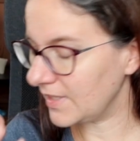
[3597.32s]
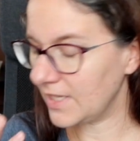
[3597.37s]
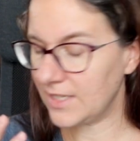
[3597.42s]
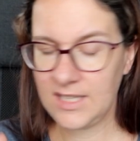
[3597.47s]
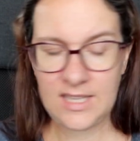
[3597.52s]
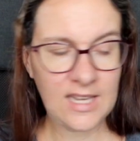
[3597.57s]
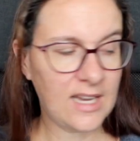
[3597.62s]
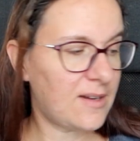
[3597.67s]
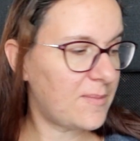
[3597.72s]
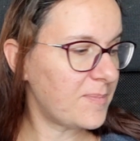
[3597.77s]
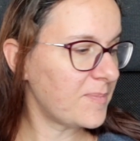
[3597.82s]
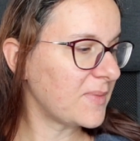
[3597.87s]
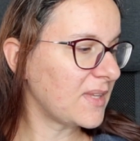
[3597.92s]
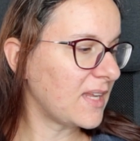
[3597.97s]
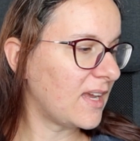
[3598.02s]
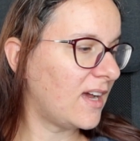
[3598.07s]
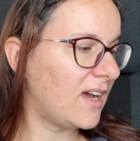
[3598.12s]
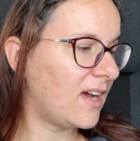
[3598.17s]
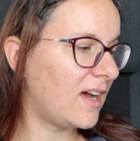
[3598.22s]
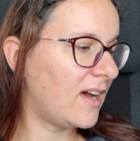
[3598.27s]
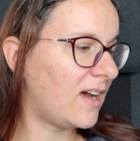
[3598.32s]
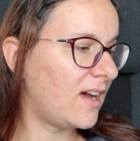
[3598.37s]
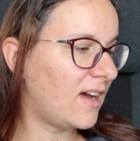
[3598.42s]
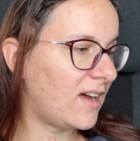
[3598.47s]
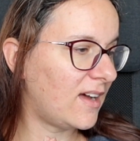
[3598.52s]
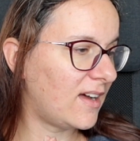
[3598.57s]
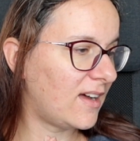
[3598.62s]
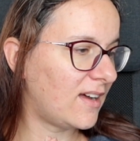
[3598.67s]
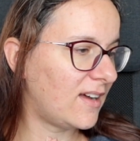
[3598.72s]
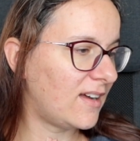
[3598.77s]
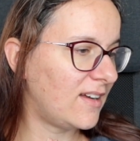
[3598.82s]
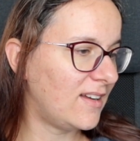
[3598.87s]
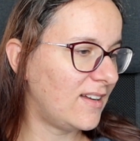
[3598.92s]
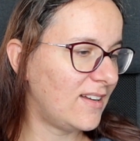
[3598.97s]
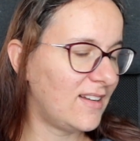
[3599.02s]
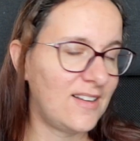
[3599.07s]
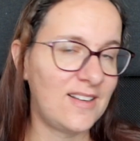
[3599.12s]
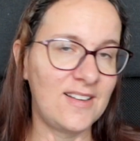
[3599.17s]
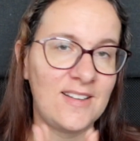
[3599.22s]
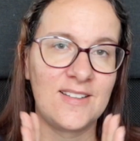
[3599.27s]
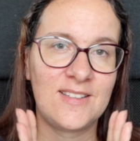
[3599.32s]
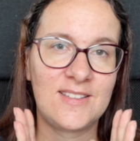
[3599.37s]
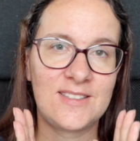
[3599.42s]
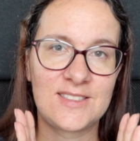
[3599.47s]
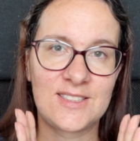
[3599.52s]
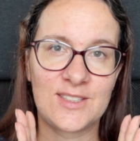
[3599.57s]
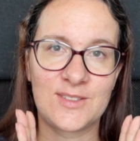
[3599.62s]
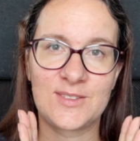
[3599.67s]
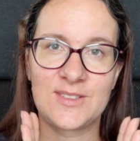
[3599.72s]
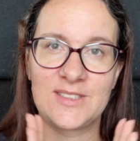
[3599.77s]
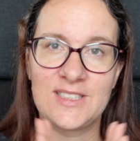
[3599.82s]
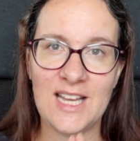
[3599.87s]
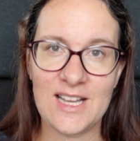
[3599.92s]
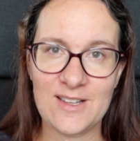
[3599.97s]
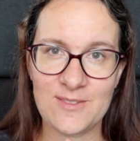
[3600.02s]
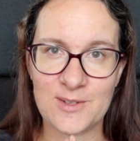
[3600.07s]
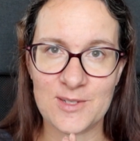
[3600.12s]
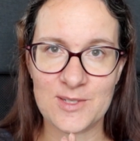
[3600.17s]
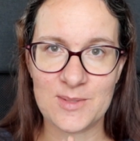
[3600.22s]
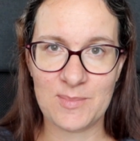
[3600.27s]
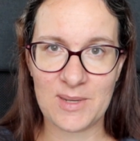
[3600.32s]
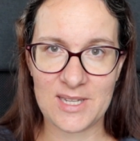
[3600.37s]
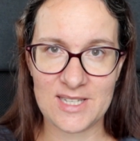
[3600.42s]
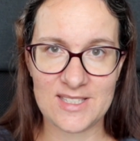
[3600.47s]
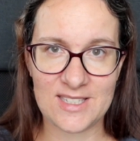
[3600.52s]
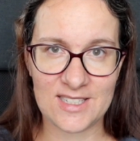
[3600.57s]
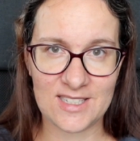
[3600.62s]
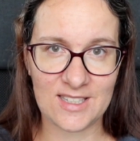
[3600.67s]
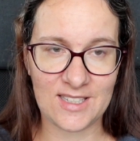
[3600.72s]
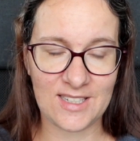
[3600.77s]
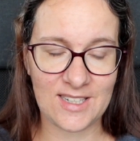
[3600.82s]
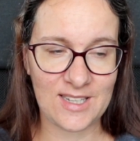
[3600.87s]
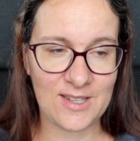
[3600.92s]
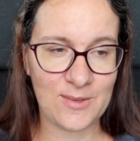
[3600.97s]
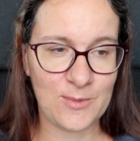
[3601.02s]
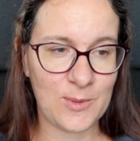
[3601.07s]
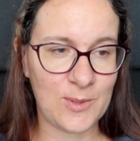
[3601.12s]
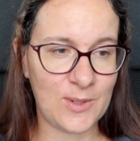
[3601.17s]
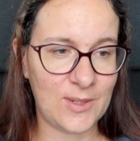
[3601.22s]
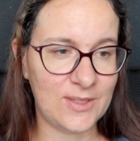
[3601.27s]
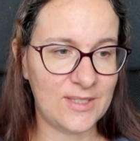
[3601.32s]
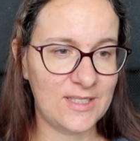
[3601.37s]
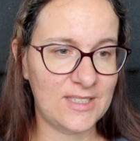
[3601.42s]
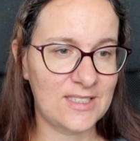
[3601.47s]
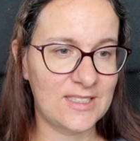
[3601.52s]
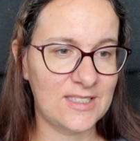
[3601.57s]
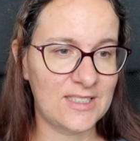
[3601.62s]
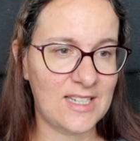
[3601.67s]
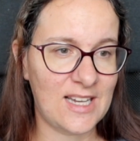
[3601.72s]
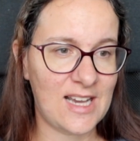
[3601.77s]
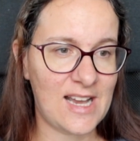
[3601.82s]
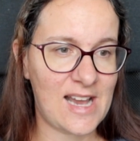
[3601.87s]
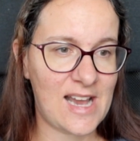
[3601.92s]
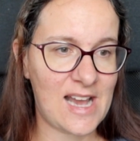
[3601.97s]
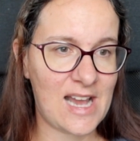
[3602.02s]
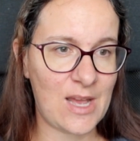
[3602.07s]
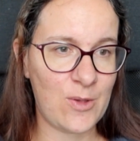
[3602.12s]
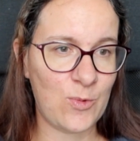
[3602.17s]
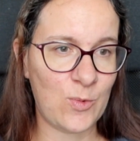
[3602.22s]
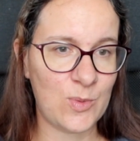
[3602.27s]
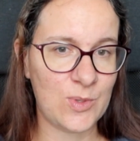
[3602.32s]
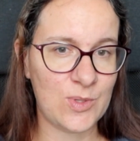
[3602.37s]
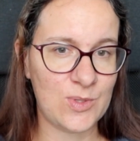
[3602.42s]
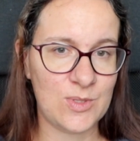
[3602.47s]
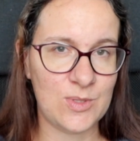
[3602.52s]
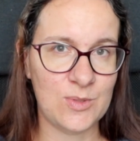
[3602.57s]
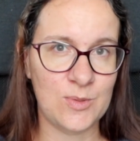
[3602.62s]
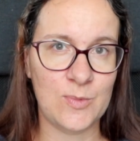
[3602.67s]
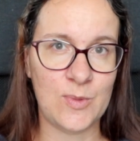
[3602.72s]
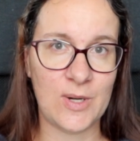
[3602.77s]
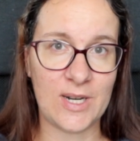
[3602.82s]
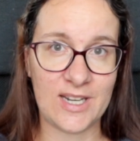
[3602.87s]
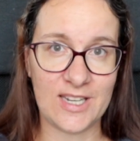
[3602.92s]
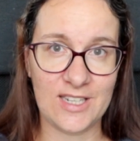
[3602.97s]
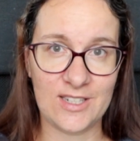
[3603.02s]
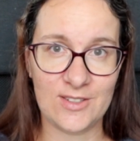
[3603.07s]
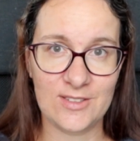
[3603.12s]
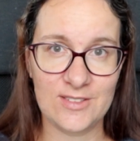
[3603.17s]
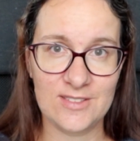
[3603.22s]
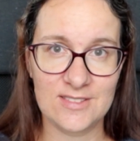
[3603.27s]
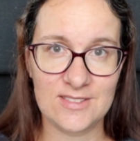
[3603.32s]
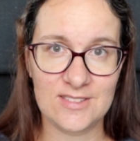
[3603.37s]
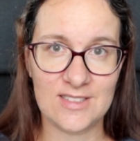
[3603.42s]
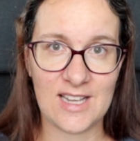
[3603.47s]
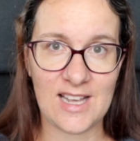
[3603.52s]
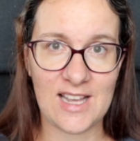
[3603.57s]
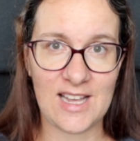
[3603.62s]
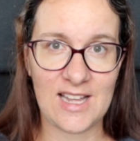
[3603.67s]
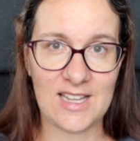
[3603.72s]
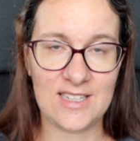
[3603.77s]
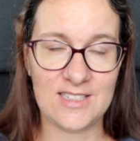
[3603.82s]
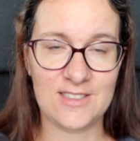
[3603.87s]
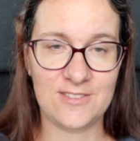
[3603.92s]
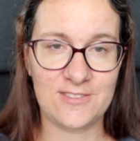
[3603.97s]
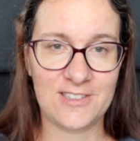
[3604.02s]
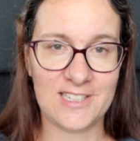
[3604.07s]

yeah, so that was basically what I was working on at the